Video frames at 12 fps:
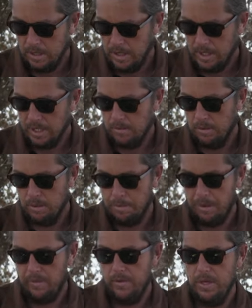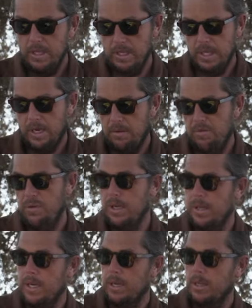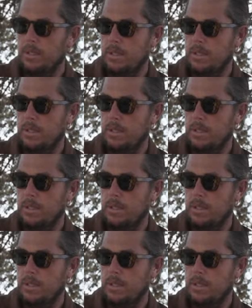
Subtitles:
of more pivoty style fin that